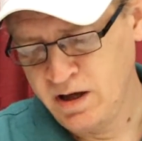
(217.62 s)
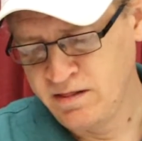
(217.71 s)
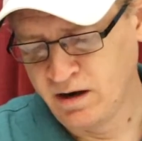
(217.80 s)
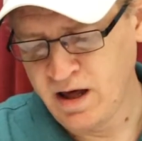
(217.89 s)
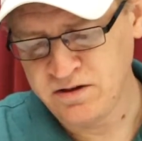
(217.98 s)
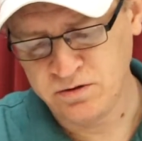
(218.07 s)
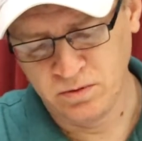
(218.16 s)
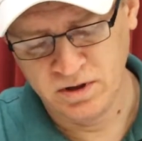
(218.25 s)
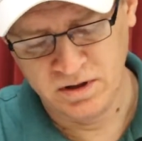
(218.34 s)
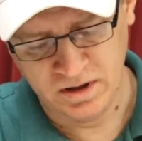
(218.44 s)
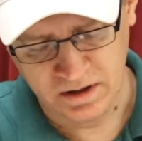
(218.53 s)
And the last
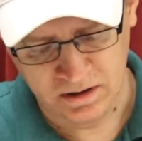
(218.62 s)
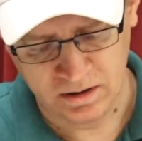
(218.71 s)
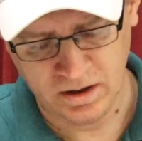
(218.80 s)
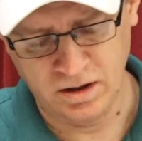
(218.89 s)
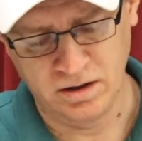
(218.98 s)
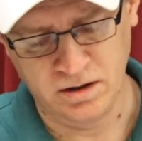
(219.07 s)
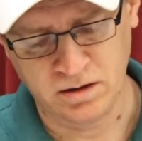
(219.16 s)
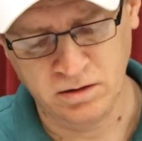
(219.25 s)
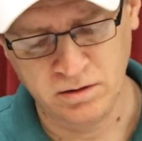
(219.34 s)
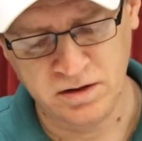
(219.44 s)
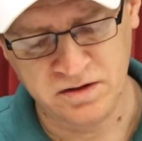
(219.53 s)
one they uh,
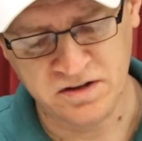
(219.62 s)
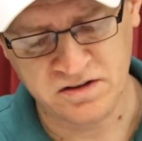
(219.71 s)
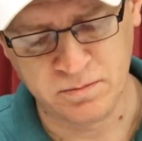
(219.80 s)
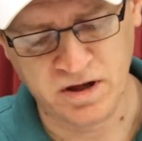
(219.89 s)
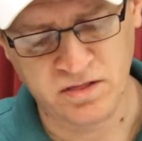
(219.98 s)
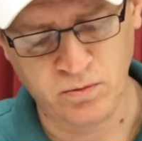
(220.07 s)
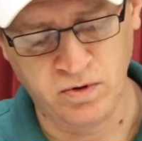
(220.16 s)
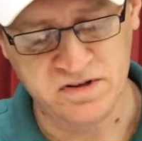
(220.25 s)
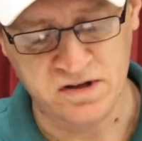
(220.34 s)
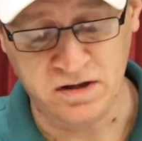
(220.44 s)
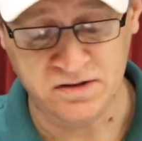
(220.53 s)
included this month
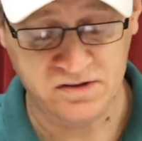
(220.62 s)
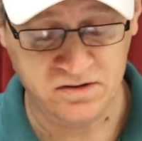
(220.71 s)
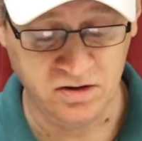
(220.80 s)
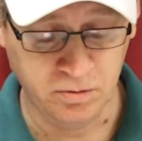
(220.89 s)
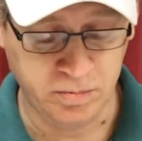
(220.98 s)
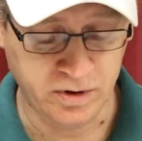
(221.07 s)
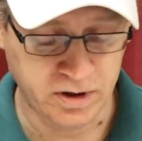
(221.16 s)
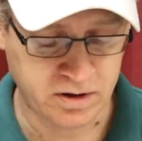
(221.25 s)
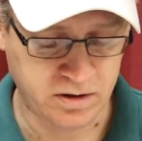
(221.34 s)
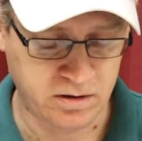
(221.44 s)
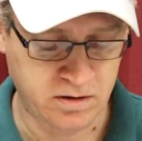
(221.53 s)
was a
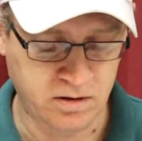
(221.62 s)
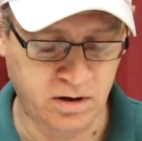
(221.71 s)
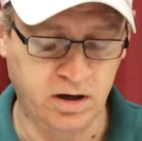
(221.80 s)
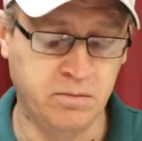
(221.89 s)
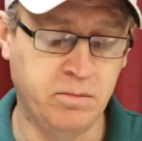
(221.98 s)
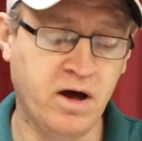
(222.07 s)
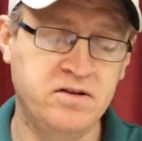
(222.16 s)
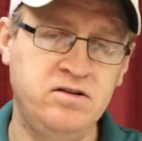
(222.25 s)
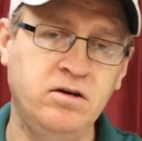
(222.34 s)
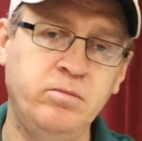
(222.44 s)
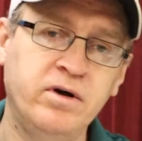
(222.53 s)
steelbook, an
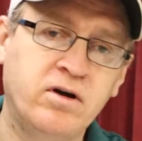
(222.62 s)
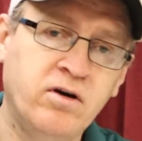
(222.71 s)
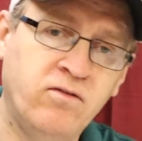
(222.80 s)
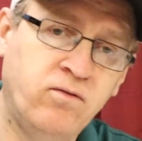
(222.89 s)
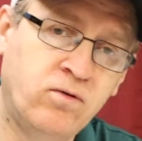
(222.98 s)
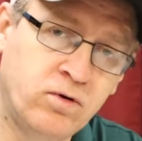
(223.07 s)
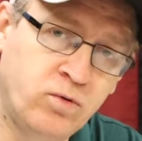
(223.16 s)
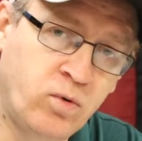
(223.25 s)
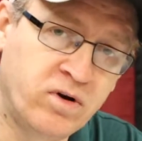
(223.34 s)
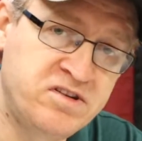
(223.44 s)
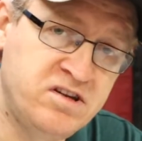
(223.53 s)
embossed steelbook of World
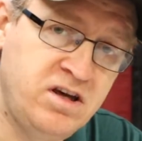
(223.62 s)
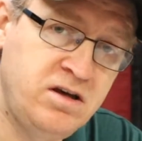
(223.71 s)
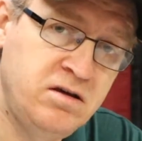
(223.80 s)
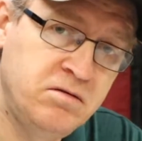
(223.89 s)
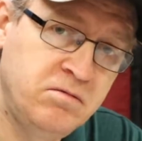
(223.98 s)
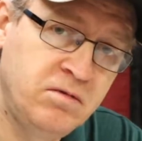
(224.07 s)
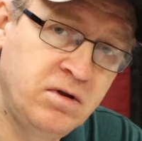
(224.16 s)
War Z